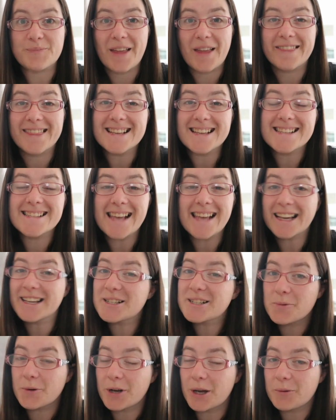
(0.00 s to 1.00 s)
the
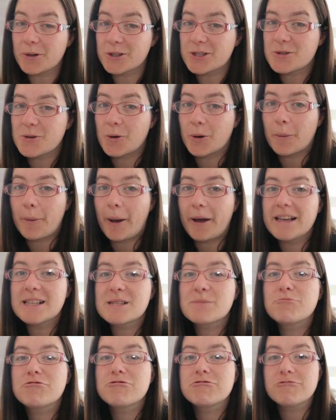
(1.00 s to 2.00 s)
second one I want to talk about
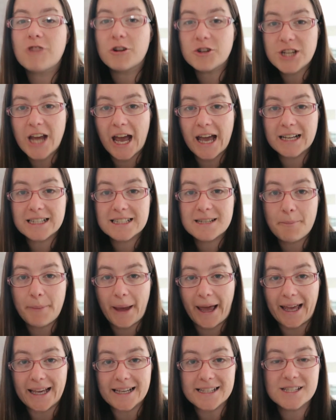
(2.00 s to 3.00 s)
is
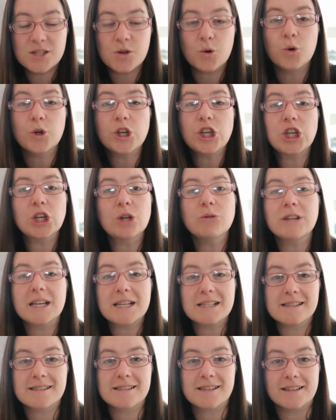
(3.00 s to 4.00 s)
project-based or
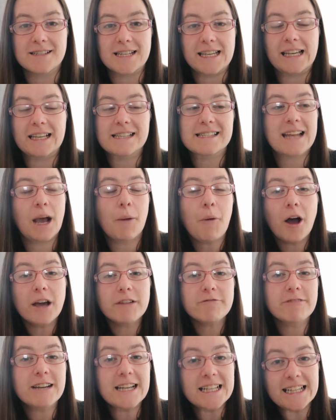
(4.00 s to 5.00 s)
unit studies. Now I
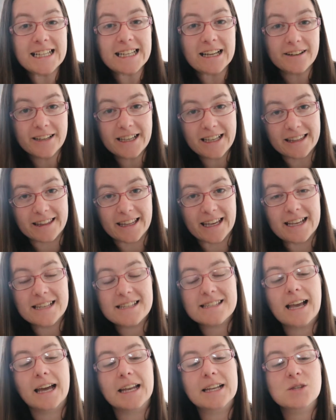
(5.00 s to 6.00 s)
really like
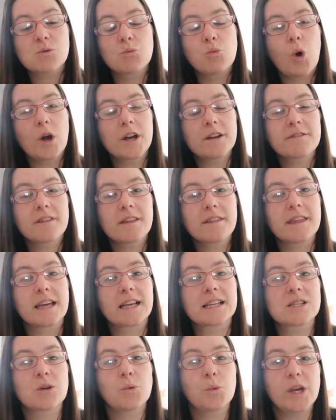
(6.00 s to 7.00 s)
this and it's one of the
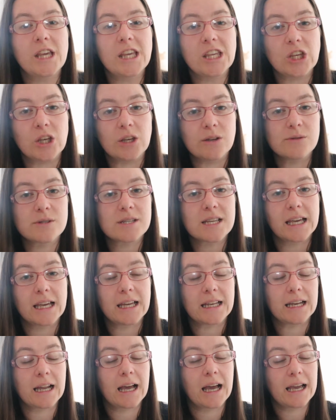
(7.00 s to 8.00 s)
things that we use
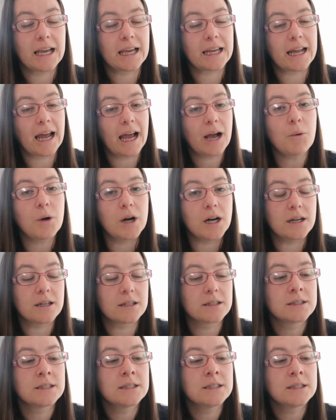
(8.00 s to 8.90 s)
in, in our